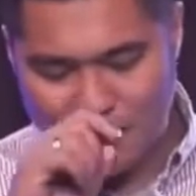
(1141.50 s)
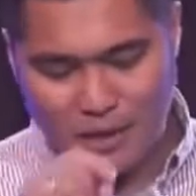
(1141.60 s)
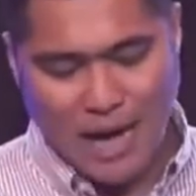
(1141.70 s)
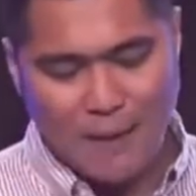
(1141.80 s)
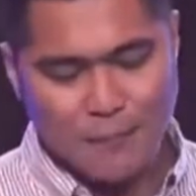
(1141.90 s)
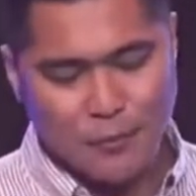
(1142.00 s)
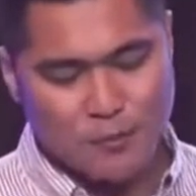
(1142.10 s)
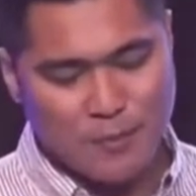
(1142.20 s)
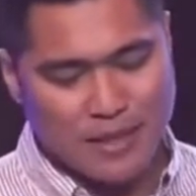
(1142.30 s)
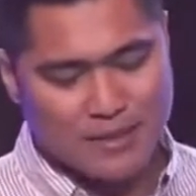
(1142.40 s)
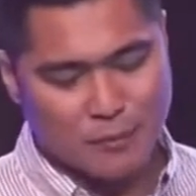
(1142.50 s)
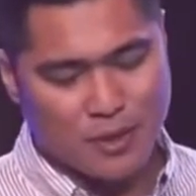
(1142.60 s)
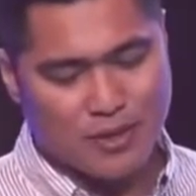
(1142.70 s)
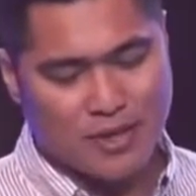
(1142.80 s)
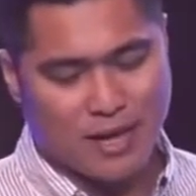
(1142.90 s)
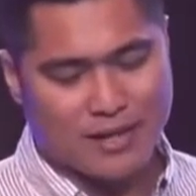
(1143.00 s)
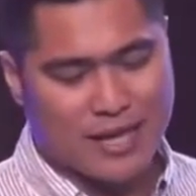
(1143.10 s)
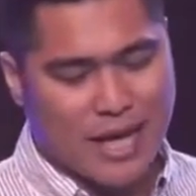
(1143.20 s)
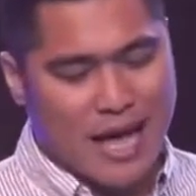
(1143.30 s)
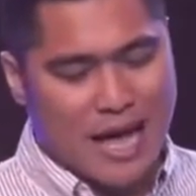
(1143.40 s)
the camp to meet with God.
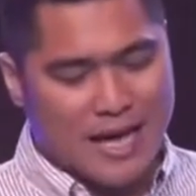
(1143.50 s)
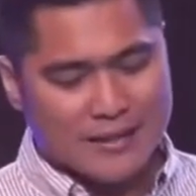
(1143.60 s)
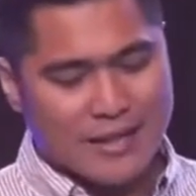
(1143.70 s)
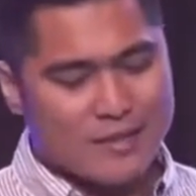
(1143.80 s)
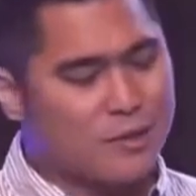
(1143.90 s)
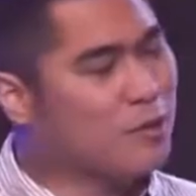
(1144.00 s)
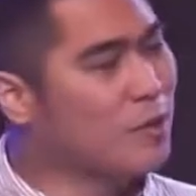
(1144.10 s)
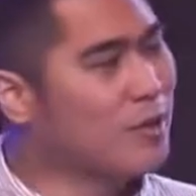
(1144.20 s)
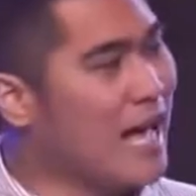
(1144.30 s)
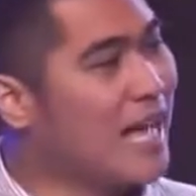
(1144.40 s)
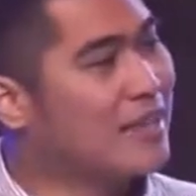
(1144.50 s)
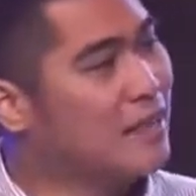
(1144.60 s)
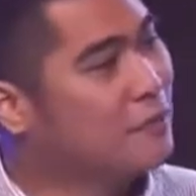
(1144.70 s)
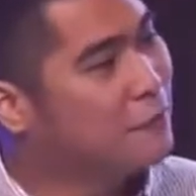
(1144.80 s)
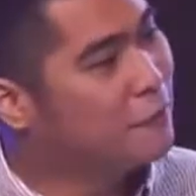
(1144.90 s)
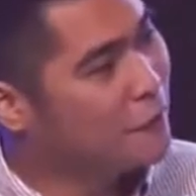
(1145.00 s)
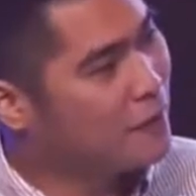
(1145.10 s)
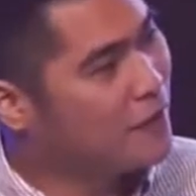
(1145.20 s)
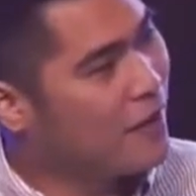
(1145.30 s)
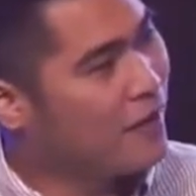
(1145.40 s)
And they stood at the
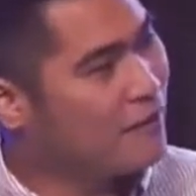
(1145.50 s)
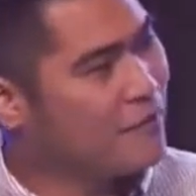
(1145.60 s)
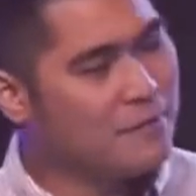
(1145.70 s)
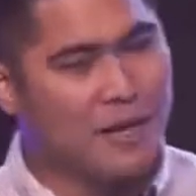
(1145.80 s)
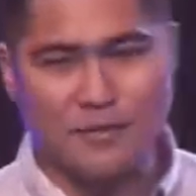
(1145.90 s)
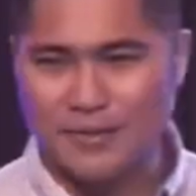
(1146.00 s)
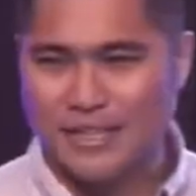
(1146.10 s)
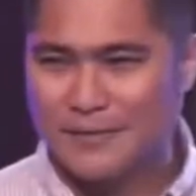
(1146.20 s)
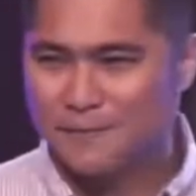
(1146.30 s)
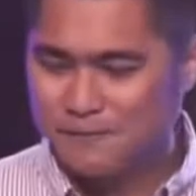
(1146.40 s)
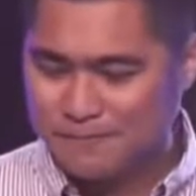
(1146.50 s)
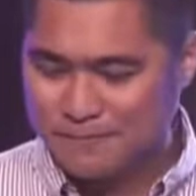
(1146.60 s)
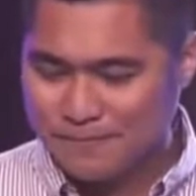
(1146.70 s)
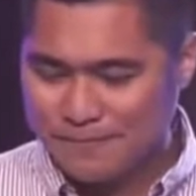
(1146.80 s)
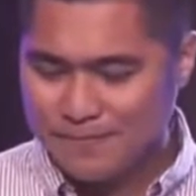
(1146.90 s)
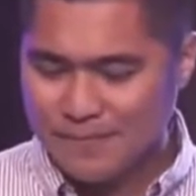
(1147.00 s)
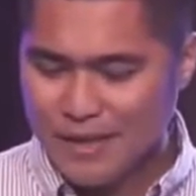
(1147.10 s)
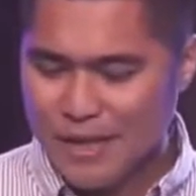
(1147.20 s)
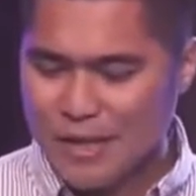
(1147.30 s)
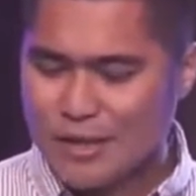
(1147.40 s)
foot of the mountain.
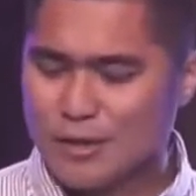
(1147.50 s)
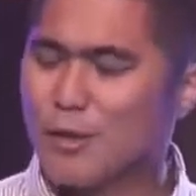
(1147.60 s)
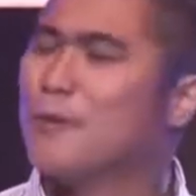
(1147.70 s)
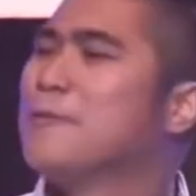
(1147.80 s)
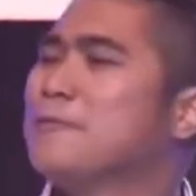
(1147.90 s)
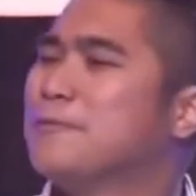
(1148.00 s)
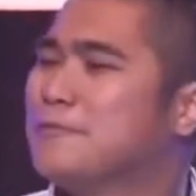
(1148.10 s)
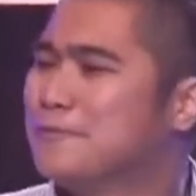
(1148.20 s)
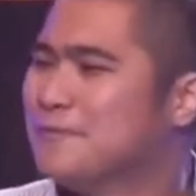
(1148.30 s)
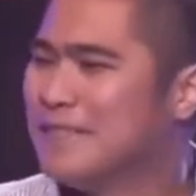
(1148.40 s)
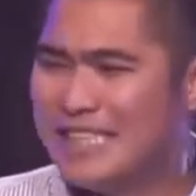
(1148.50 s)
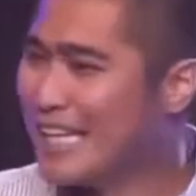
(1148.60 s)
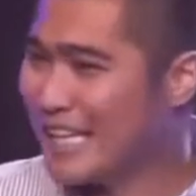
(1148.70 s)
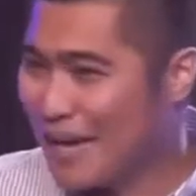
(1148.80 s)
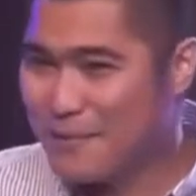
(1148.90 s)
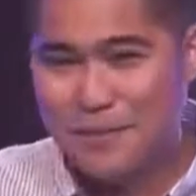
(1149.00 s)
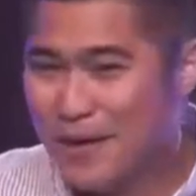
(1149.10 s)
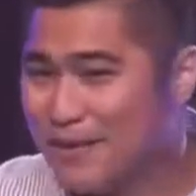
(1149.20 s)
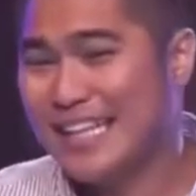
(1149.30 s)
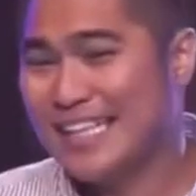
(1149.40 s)
So, did they climb the
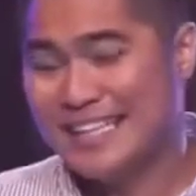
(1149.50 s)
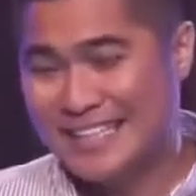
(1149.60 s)
mountain?